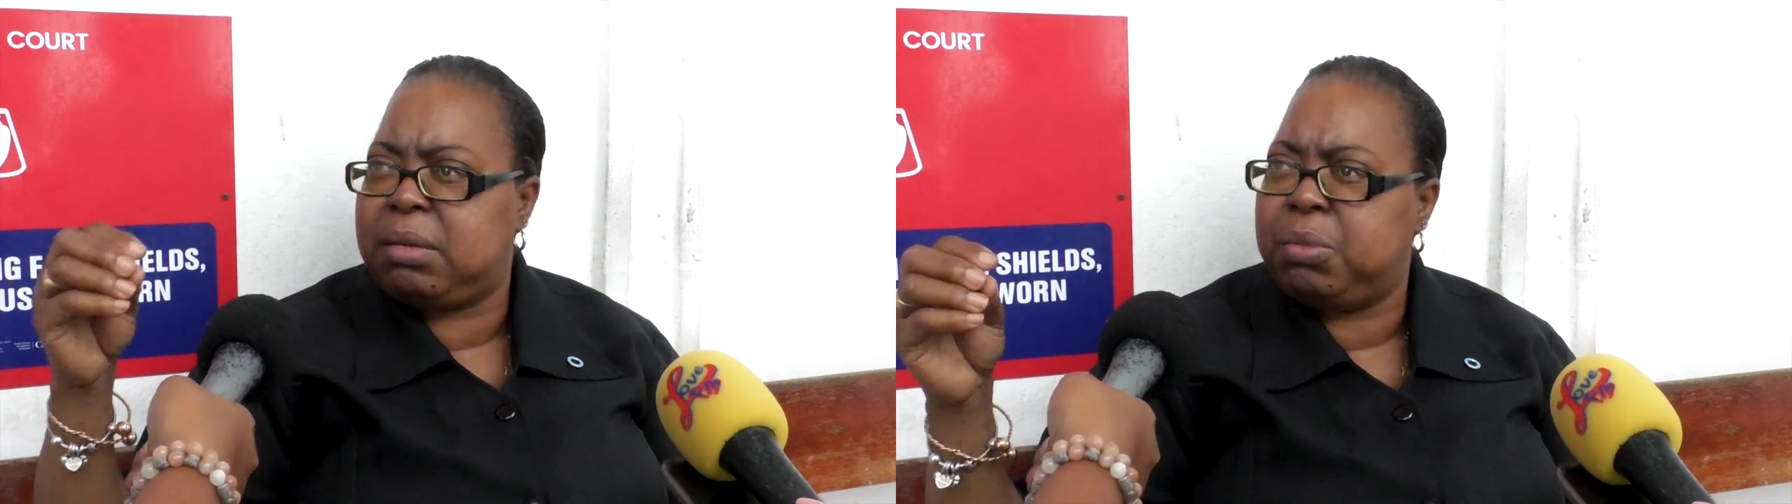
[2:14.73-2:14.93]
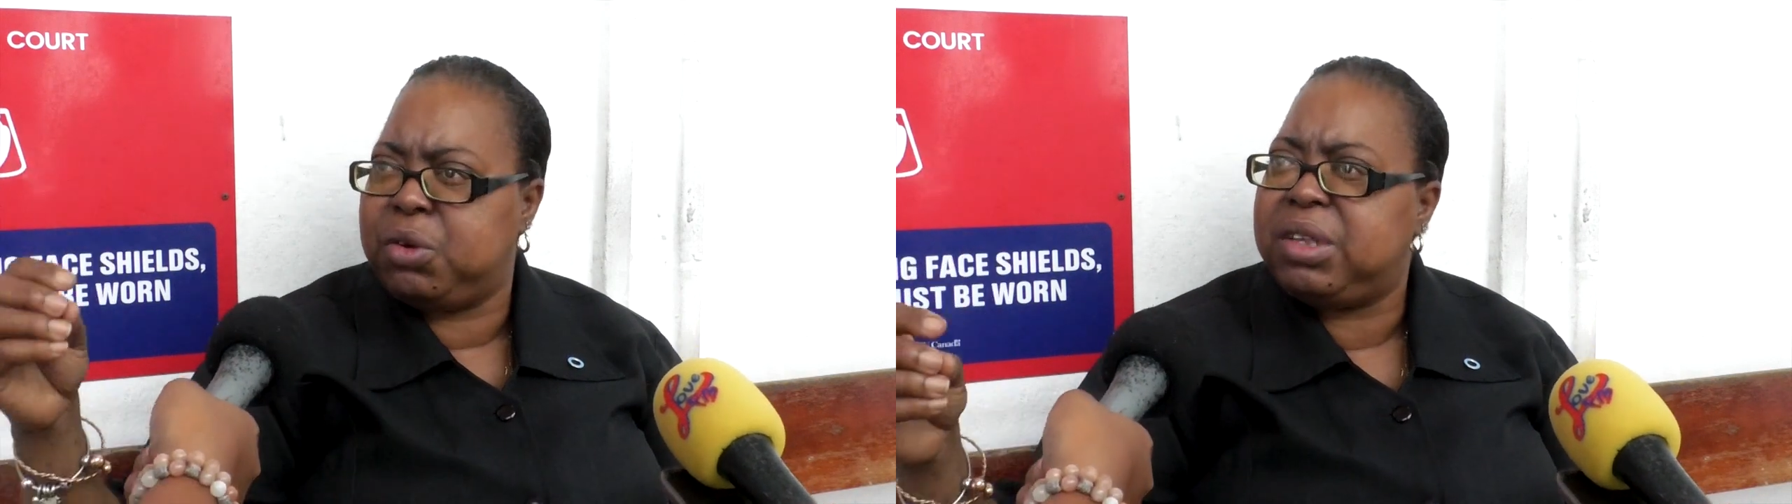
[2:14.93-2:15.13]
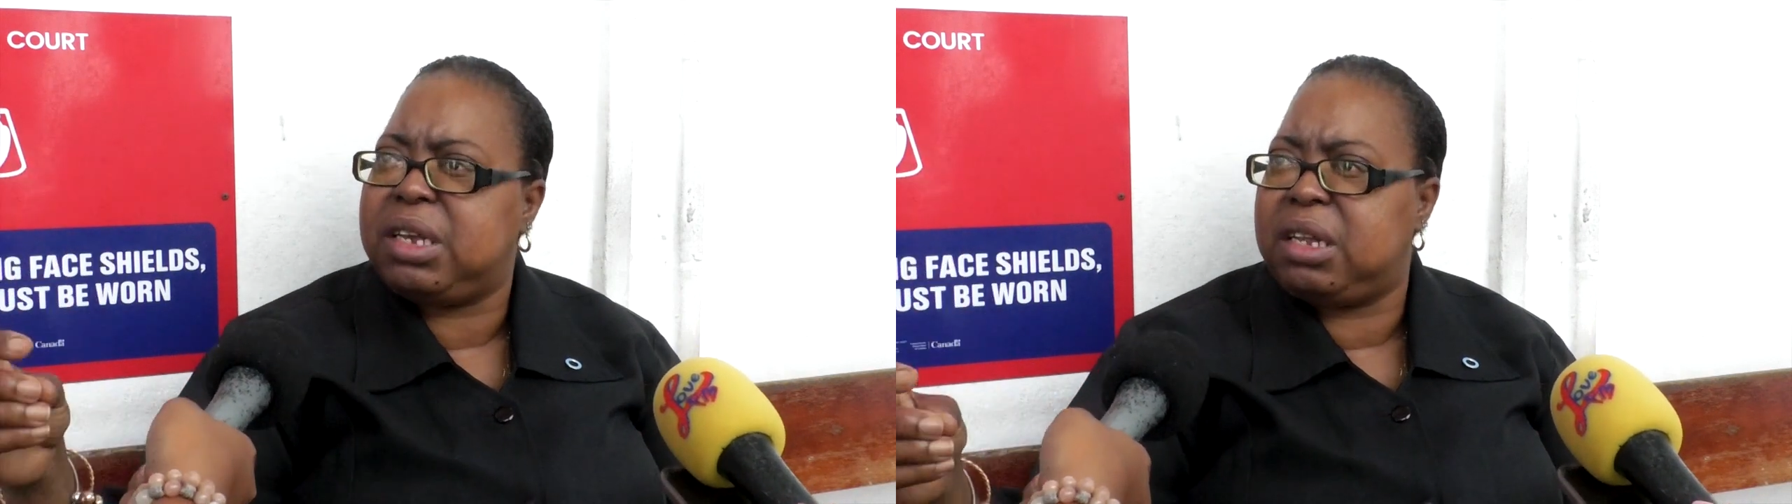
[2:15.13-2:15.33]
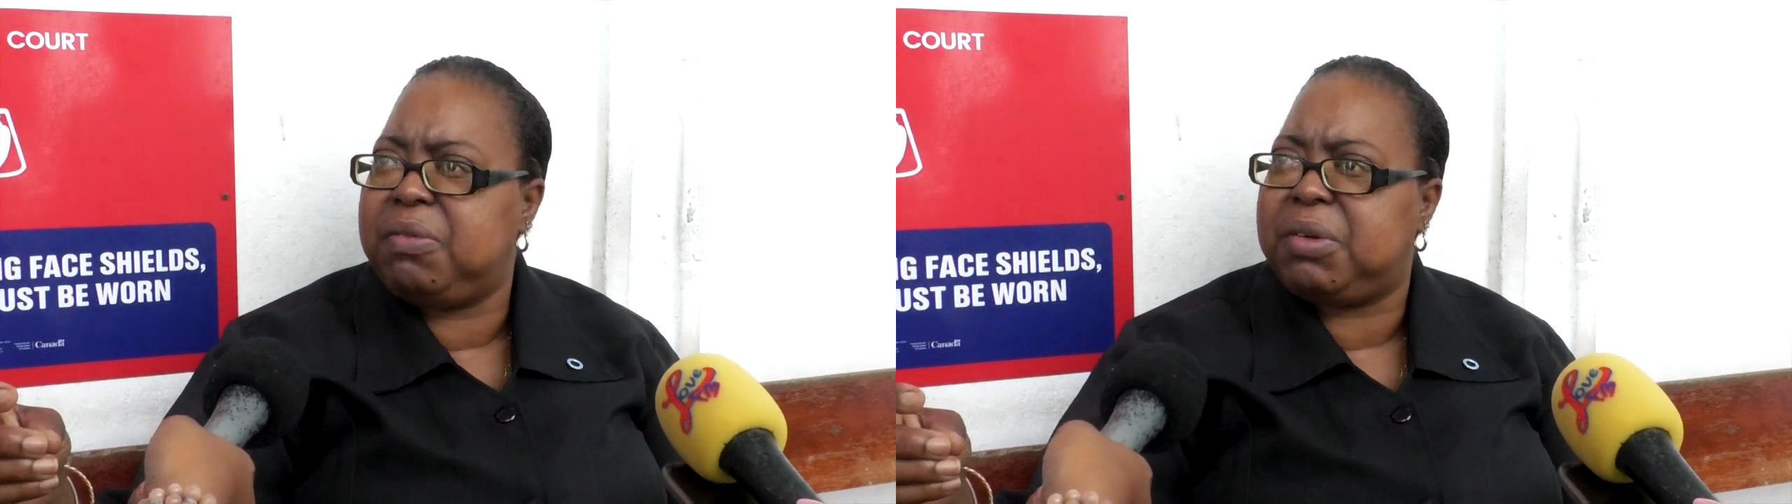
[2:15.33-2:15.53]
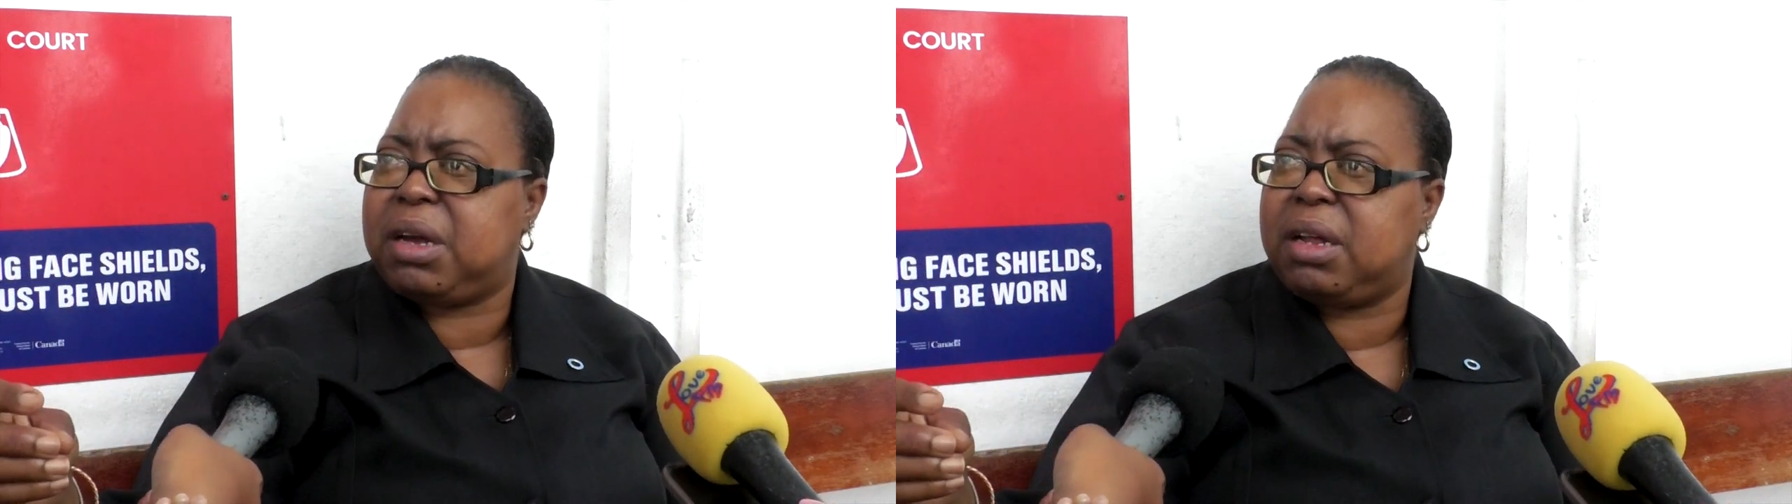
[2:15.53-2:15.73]
most
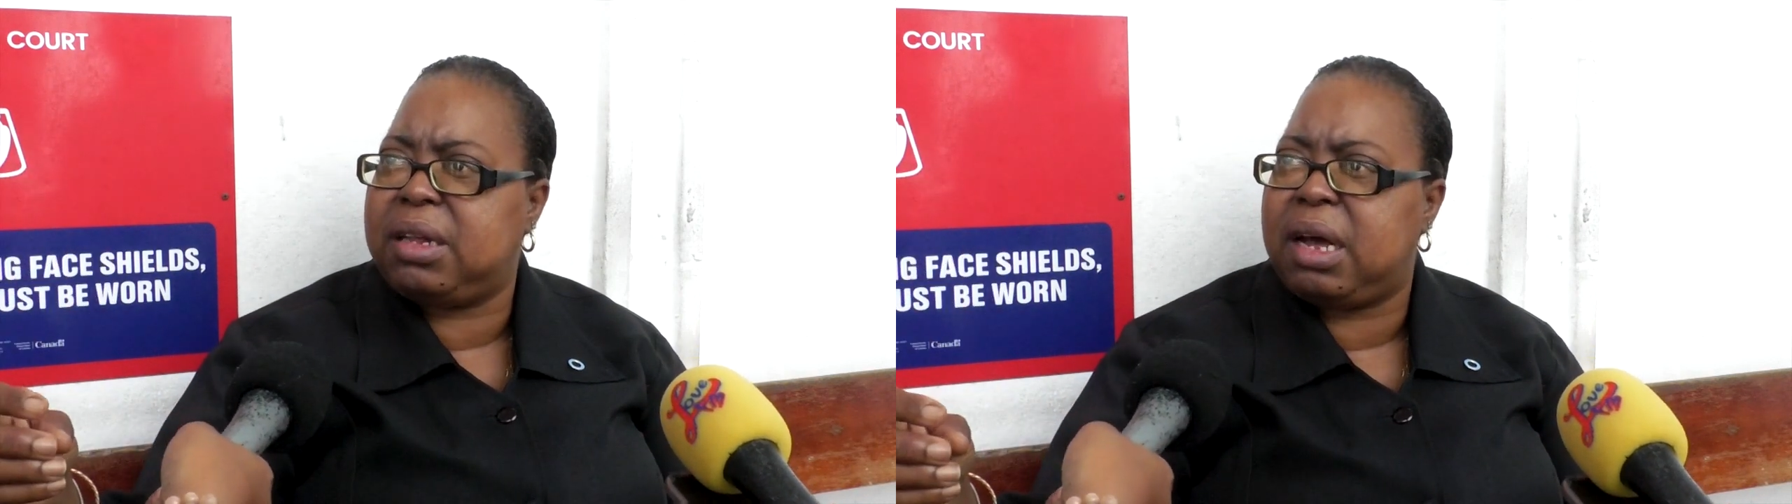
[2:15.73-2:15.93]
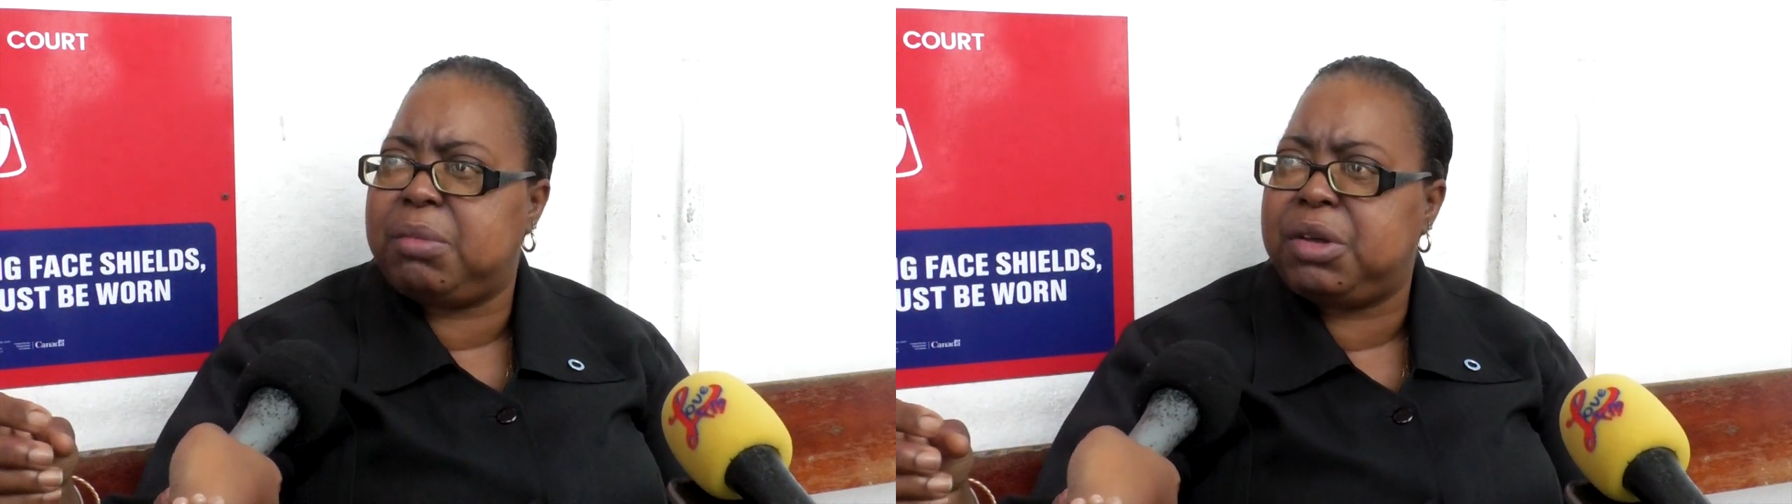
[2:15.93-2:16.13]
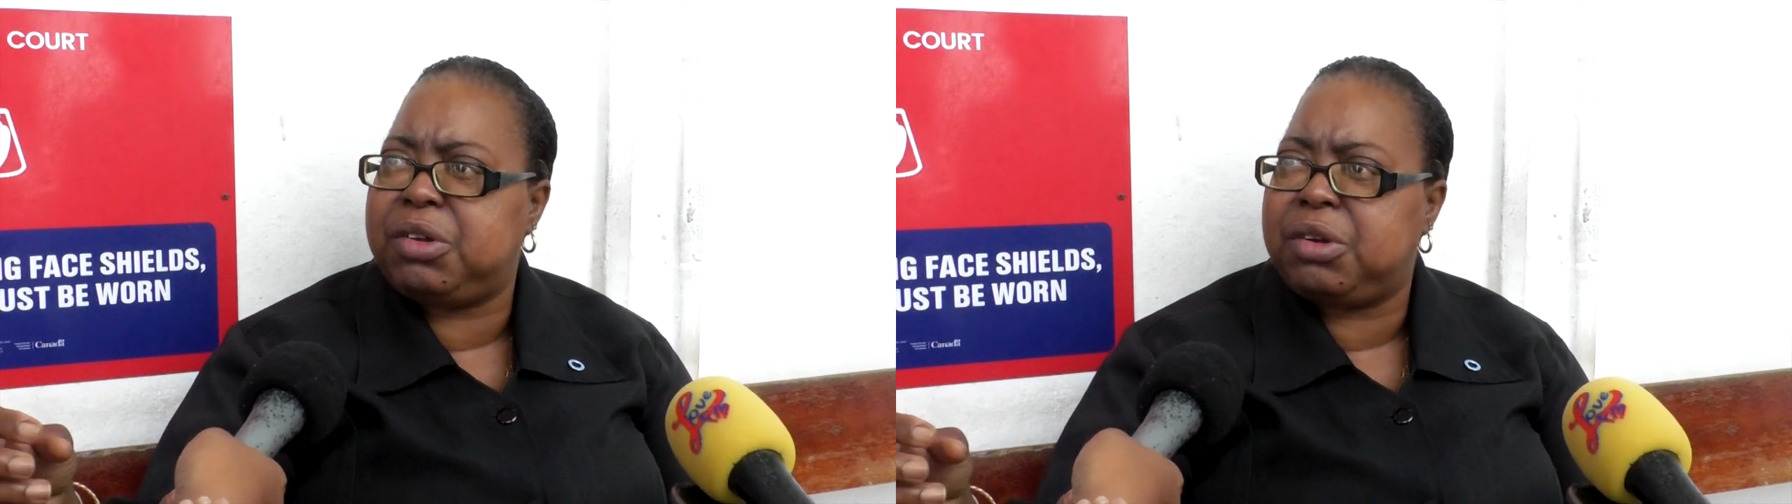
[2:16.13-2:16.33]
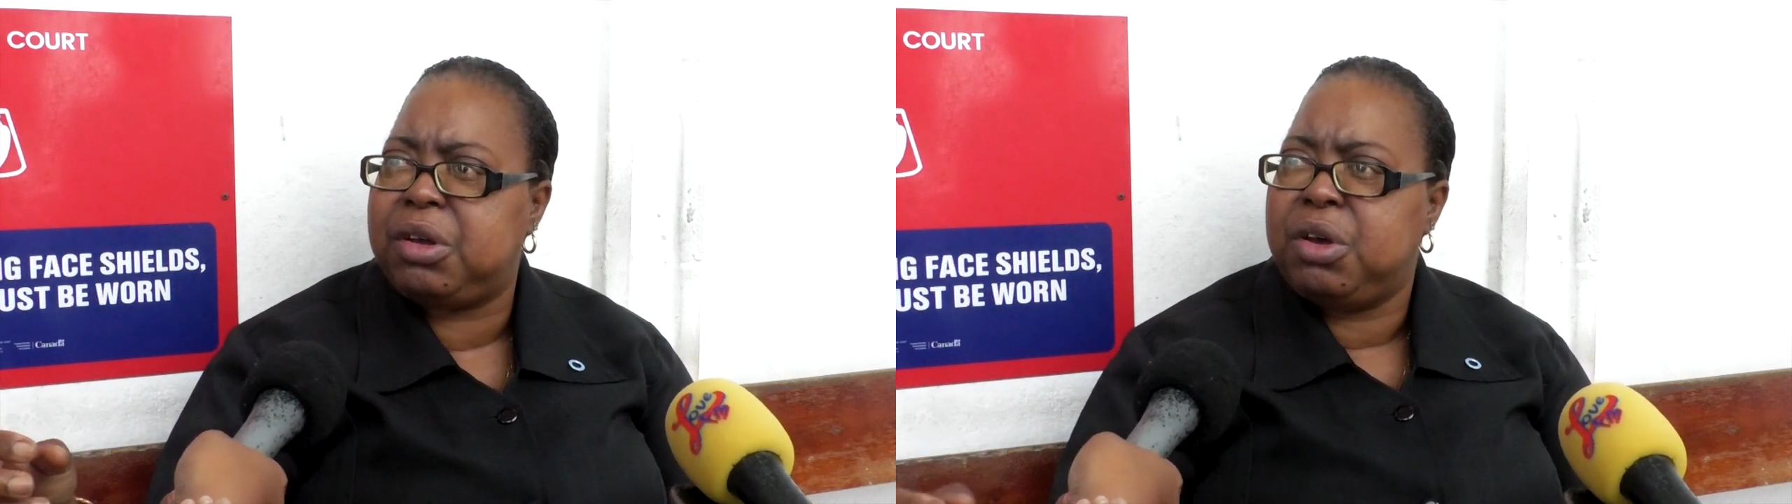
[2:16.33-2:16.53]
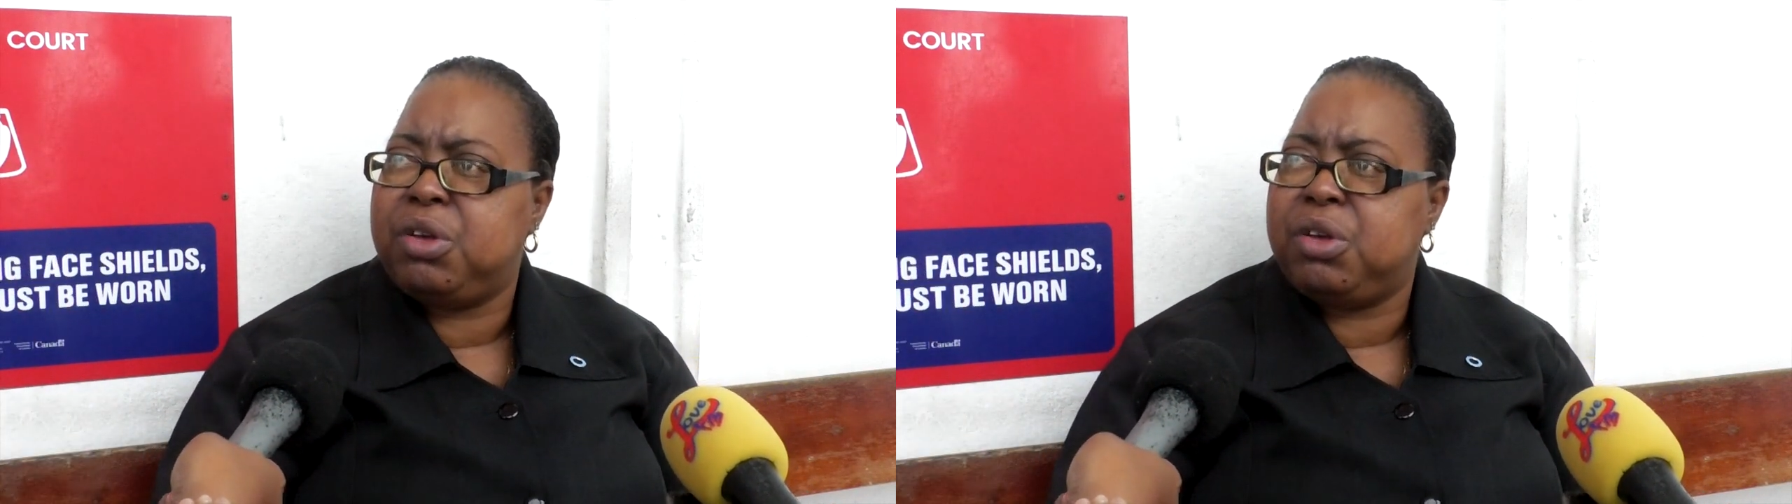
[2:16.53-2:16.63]
significant damage.